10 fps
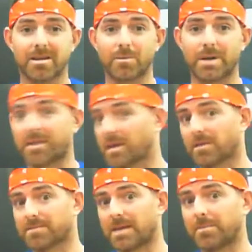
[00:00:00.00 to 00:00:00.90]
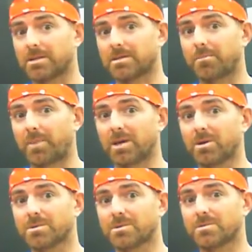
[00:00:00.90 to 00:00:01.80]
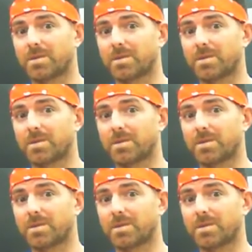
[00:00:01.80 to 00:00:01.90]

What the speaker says: When I think of tablets and pills,